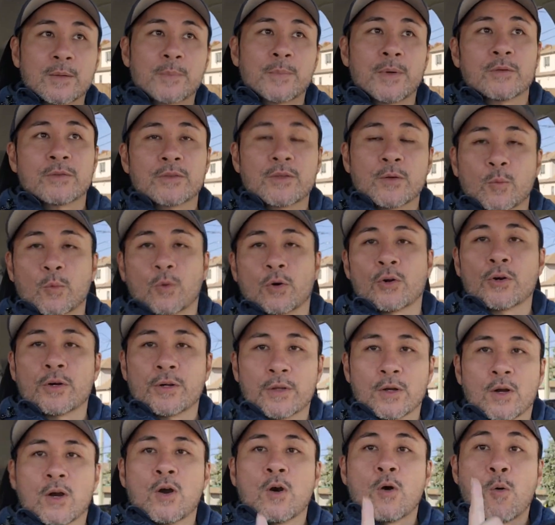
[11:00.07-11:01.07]
about the word
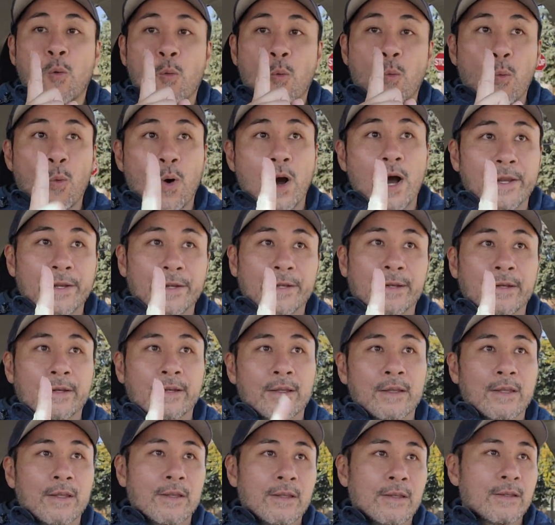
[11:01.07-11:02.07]
one.
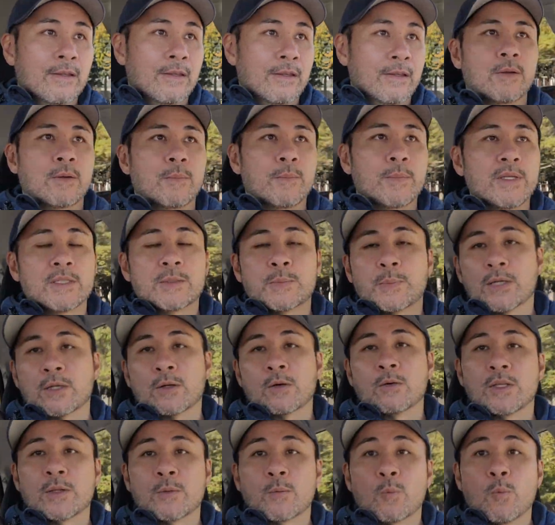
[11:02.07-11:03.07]
It means pick
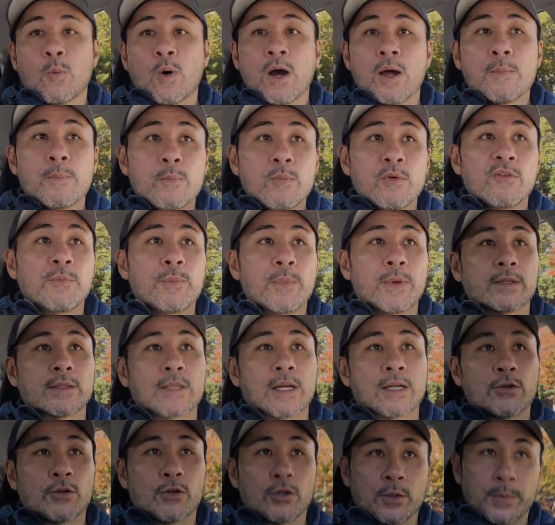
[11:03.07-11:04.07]
only one movement
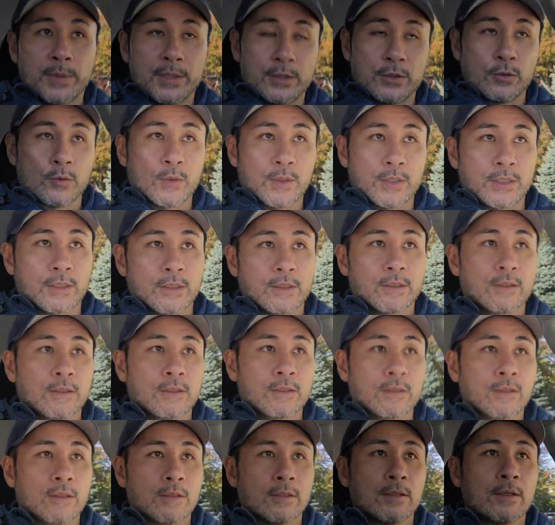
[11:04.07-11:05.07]
that you're going to be
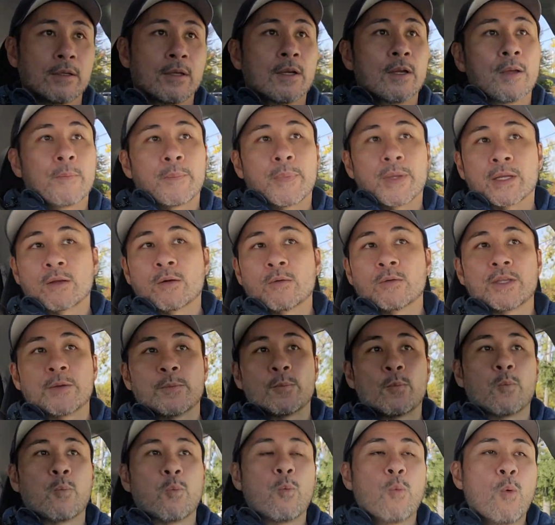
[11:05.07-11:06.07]
doing. Pick only
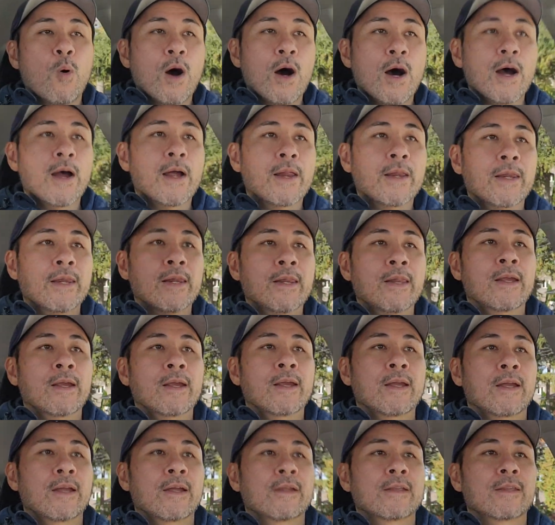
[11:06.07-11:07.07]
one
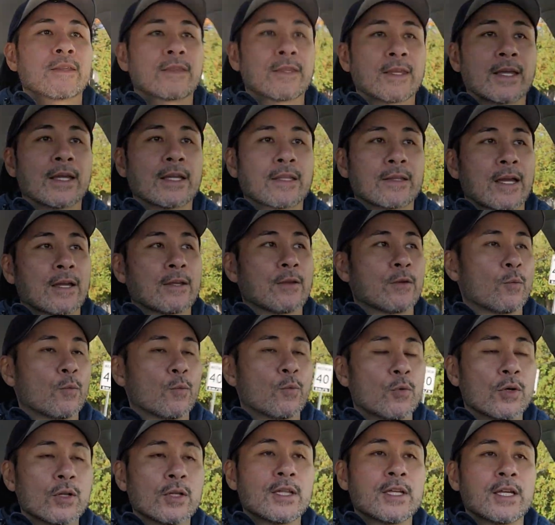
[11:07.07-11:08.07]
thing that you
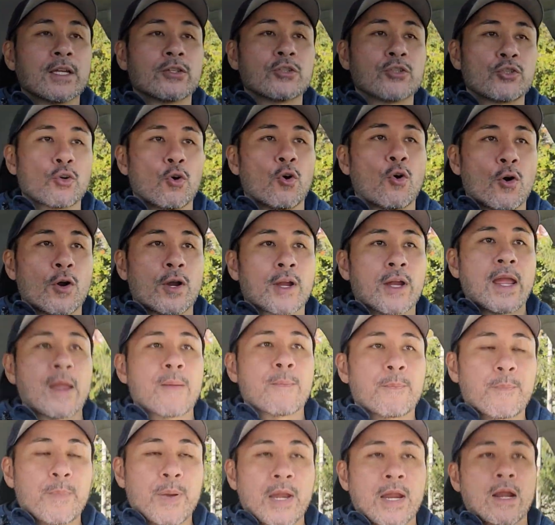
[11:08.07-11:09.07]
really enjoy
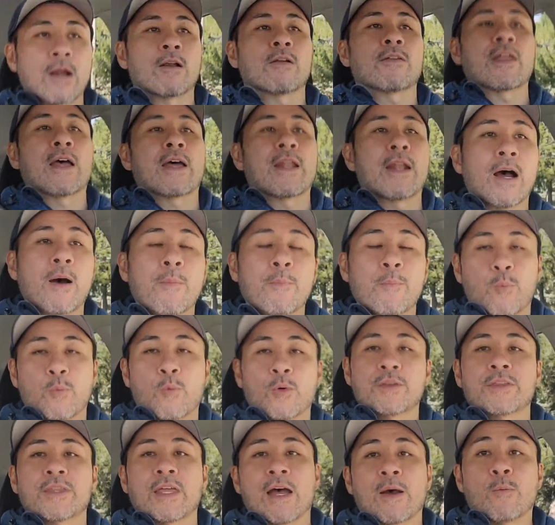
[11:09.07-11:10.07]
and pair that up
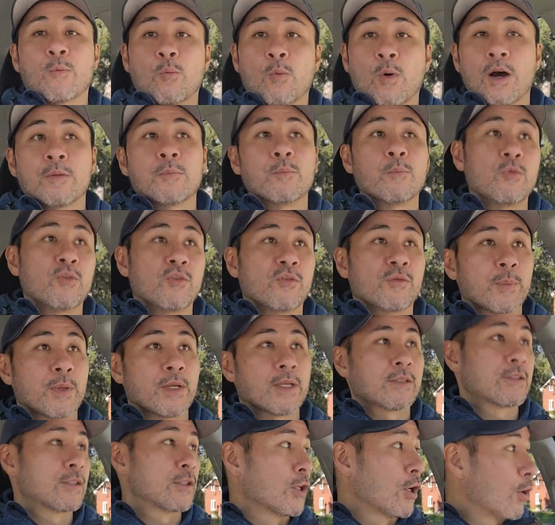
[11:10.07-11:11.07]
with that one
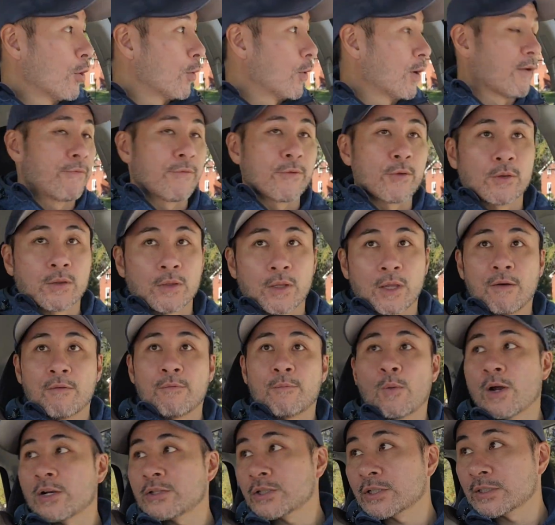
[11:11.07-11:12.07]
movement. So if you love
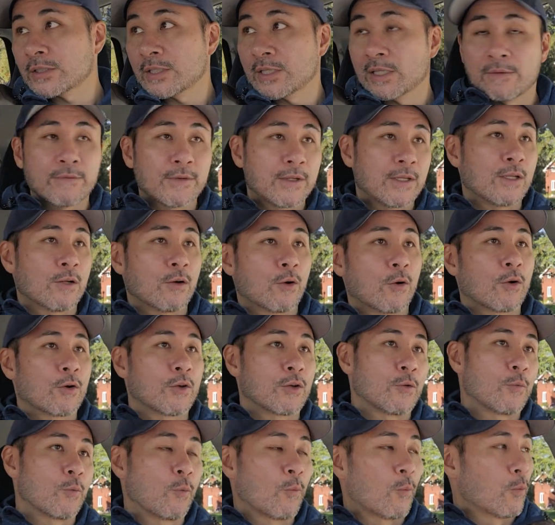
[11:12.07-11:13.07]
watching TV or
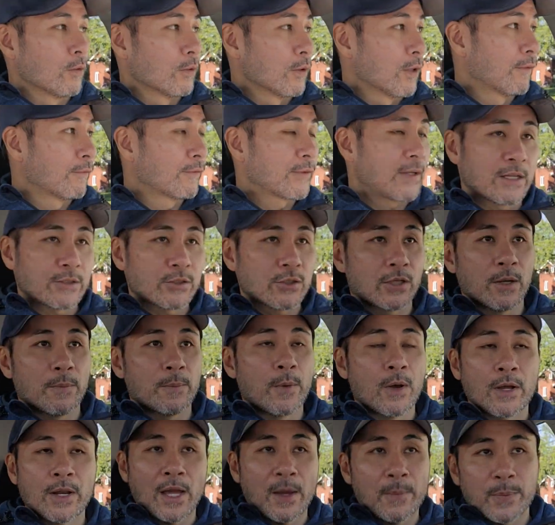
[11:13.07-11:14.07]
you love catching up
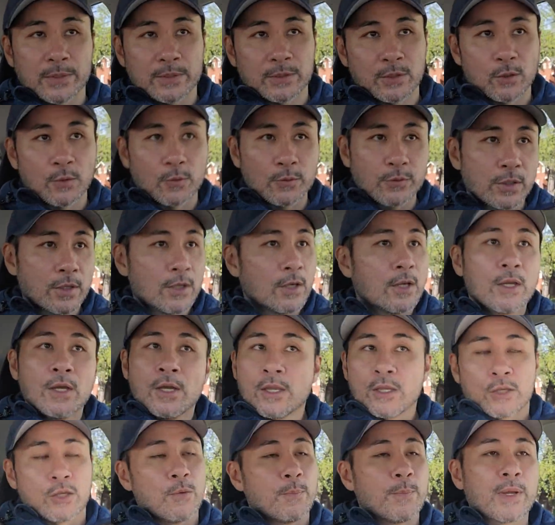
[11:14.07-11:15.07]
on episodes,
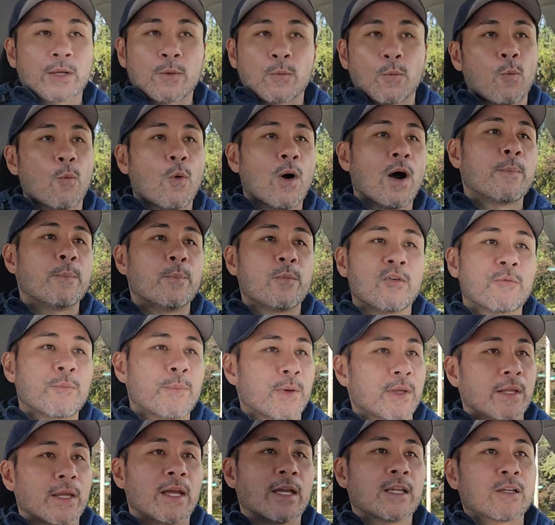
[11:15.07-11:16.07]
you pick one
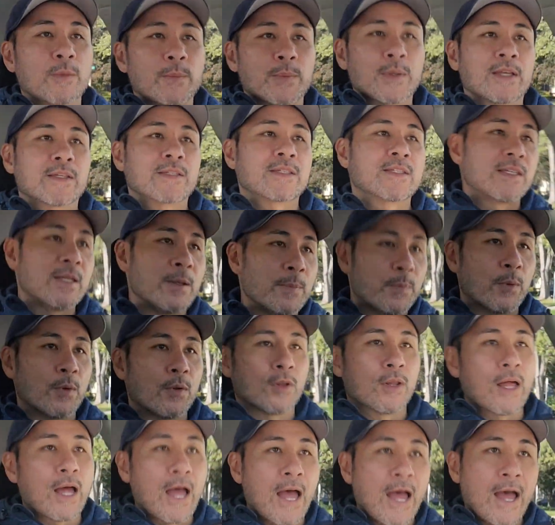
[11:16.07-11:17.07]
movement. It could be as
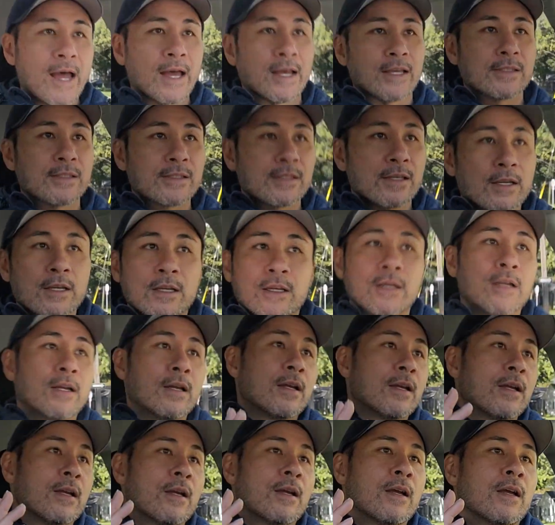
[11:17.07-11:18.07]
simple as
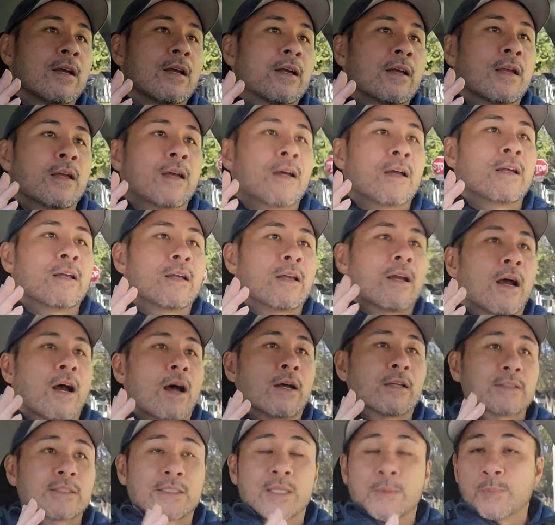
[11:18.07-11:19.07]

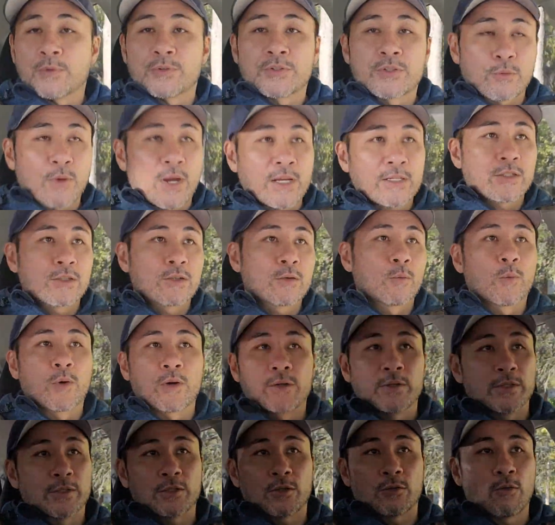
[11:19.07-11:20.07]
a simple stretch where
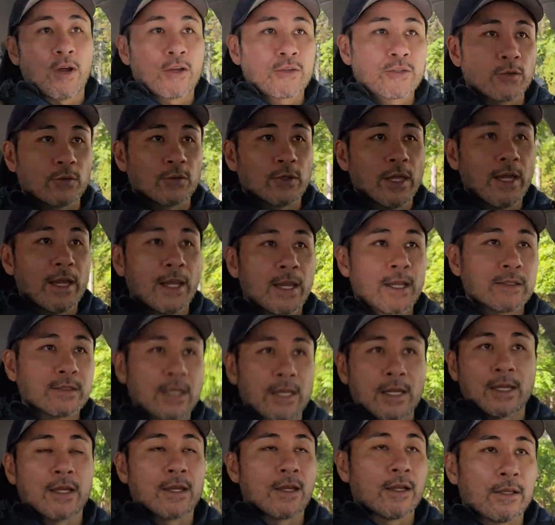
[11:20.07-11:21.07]
you just cross your legs
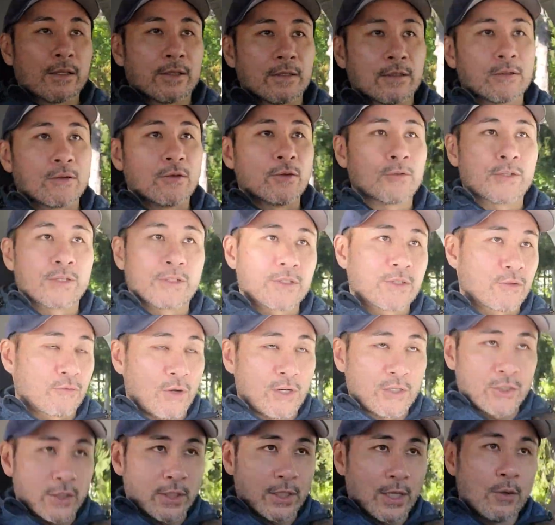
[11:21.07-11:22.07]
and you're just
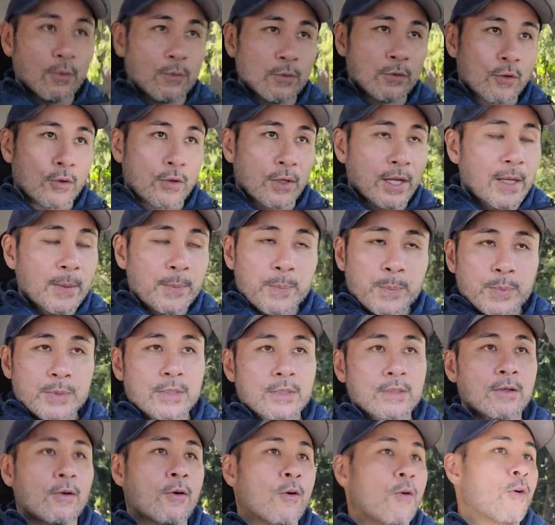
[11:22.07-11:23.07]
stretching out your
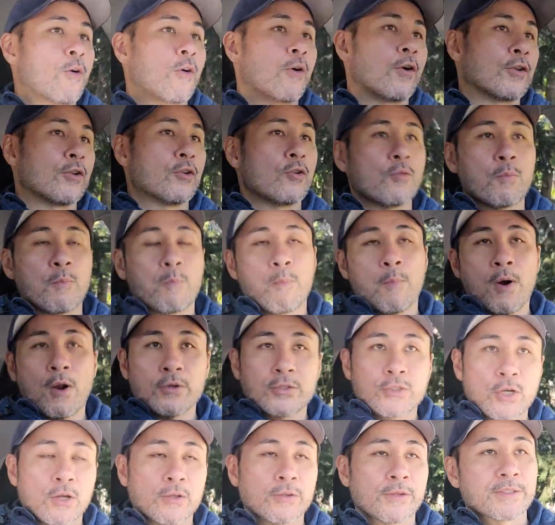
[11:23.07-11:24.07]
hips, or you
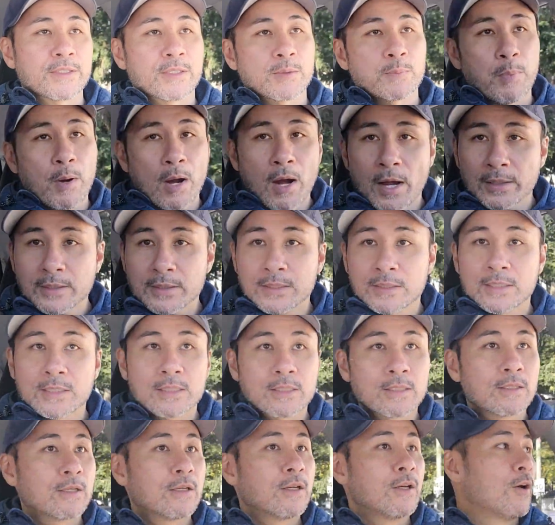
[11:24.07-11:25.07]
march on the spot,
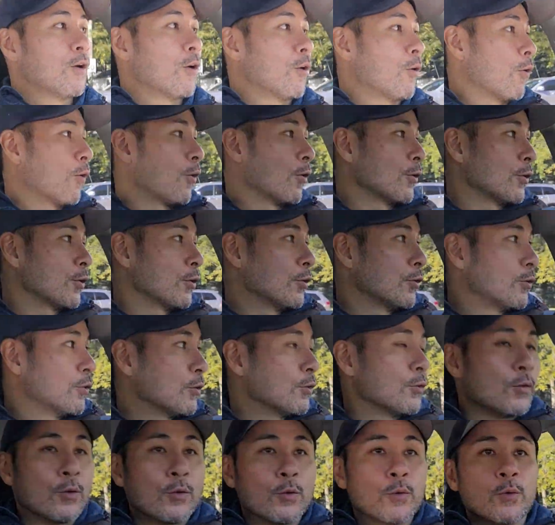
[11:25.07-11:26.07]
or you
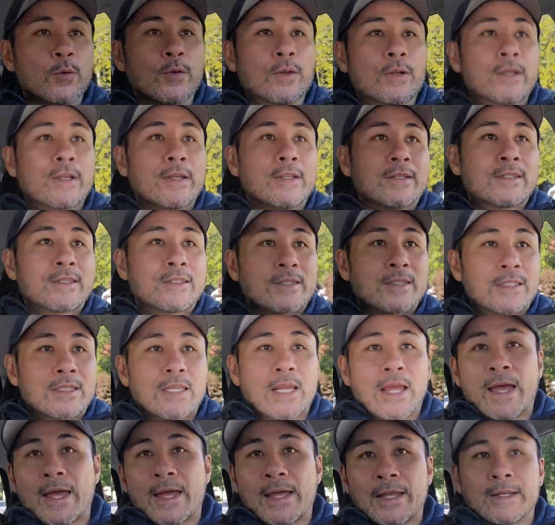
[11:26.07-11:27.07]
do
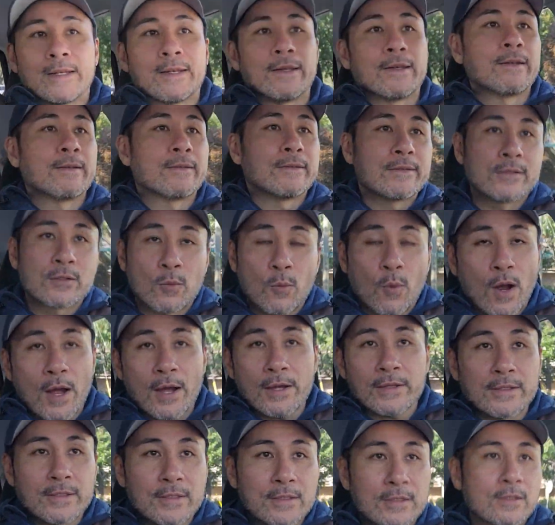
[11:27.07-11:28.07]
10
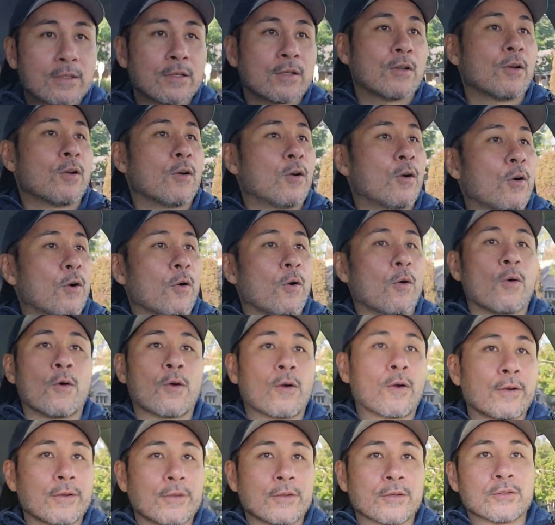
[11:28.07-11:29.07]
squats,
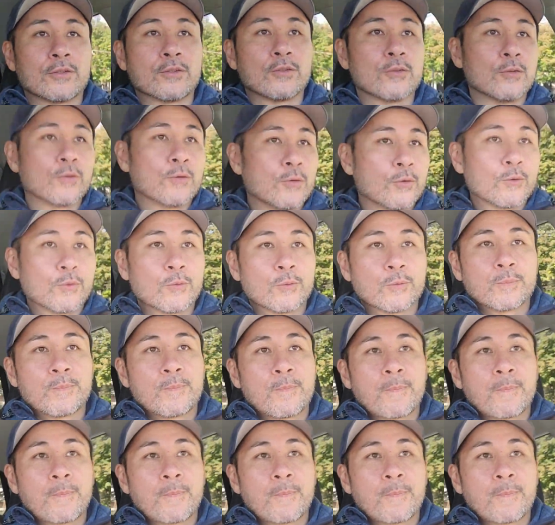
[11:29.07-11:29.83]
or you do